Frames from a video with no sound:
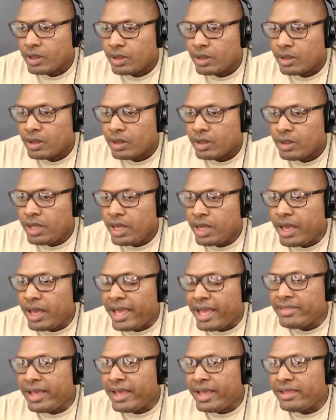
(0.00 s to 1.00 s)

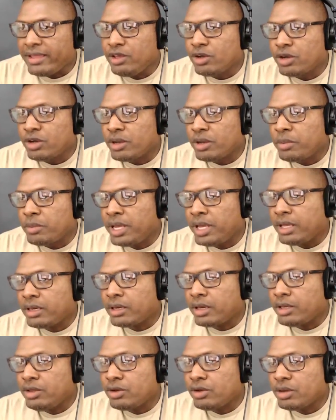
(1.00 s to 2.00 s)
Yeah. Are you gonna make
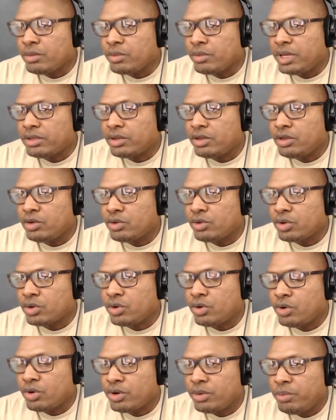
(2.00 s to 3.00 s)
the
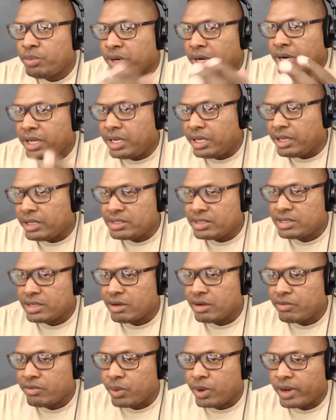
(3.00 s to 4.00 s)
unicorn body
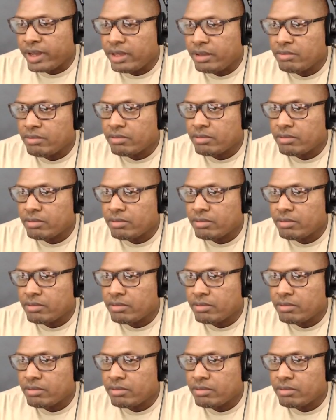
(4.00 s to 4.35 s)
itself white?